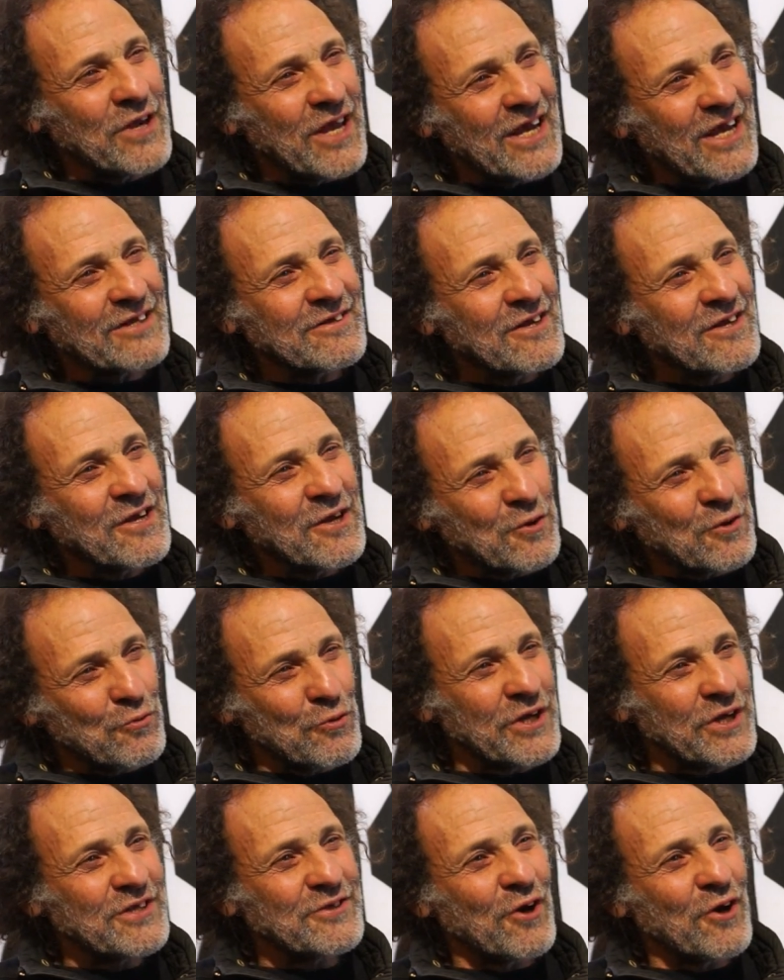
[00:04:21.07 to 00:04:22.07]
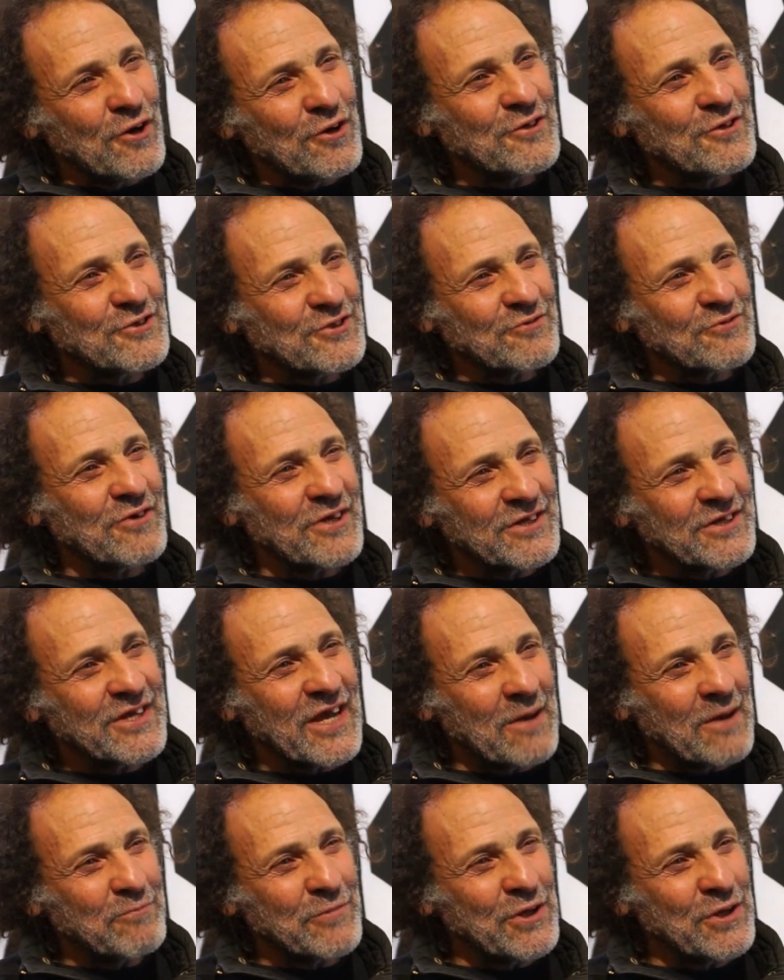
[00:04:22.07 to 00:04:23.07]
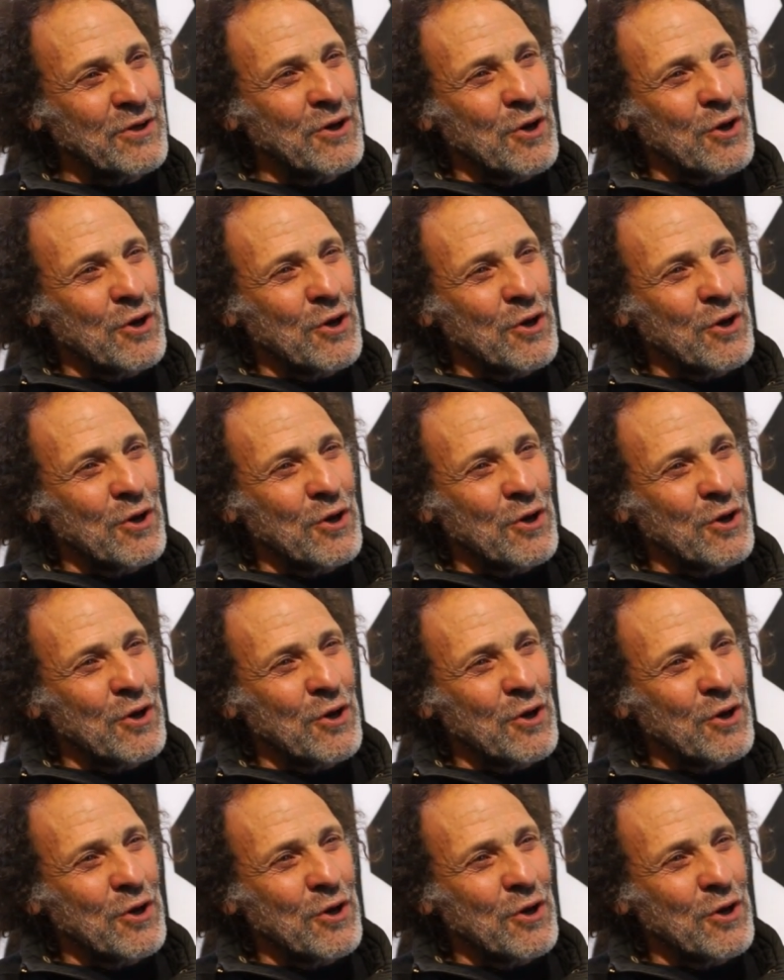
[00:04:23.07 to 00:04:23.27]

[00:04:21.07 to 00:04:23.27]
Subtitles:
had Greedoza and Company.